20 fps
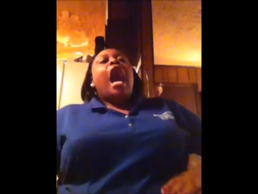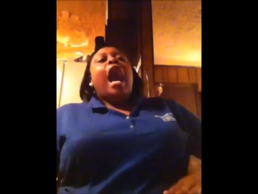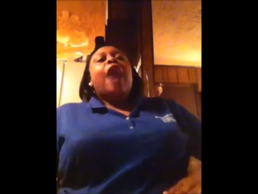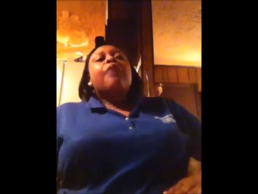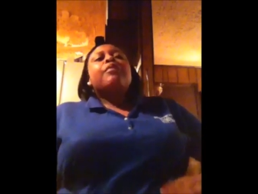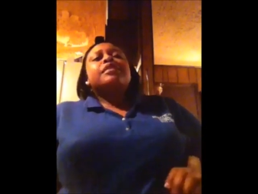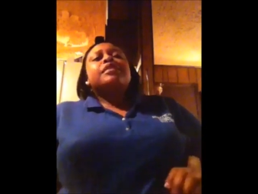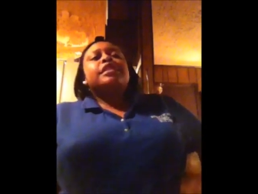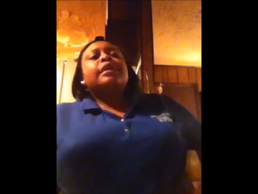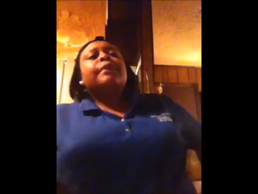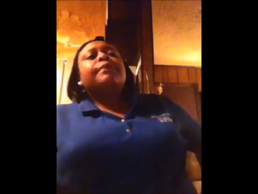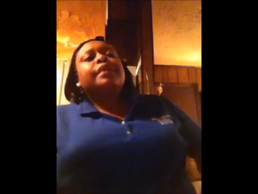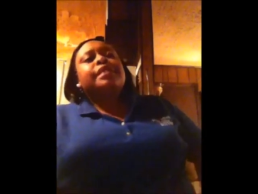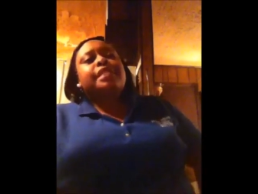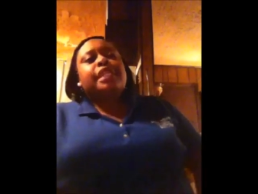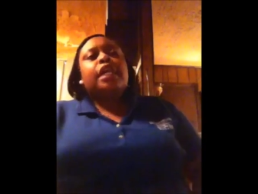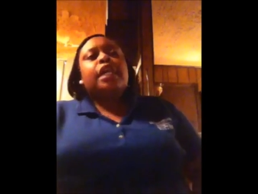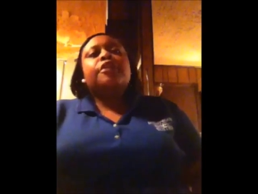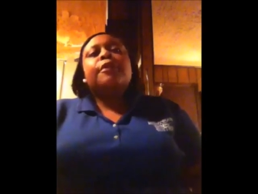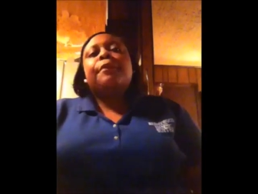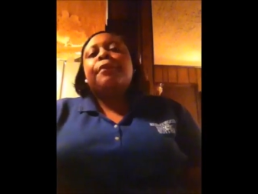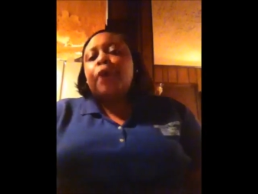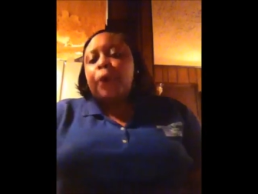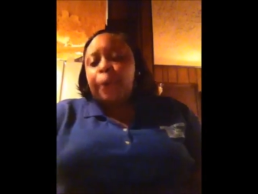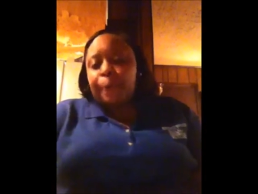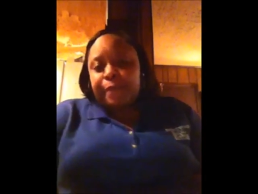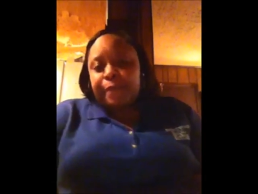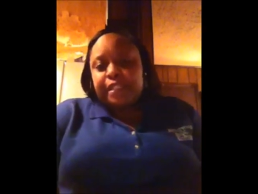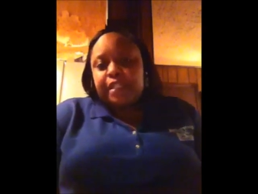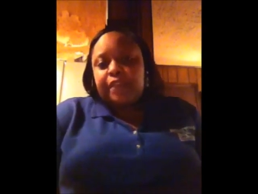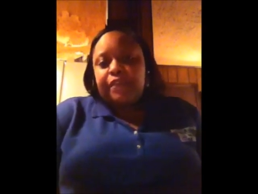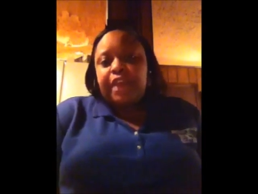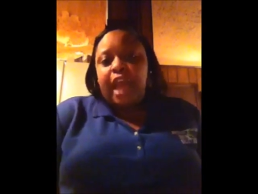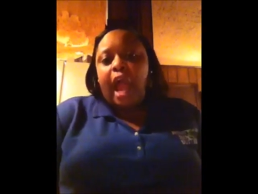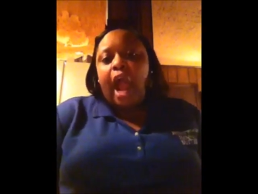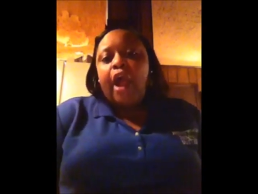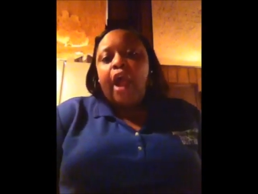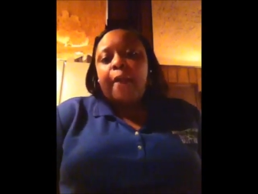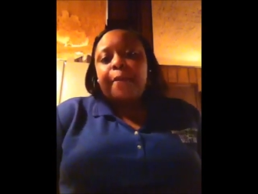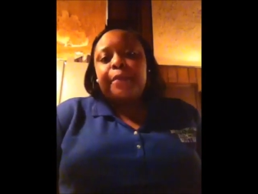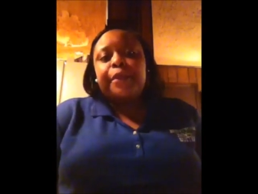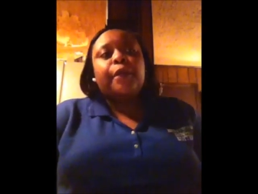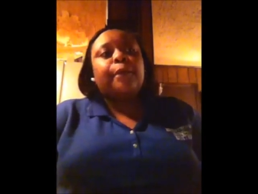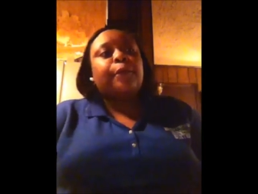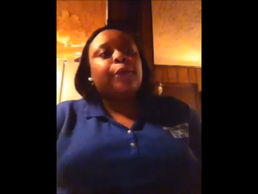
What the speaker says: I will simply tell the purpose of the I.R.B.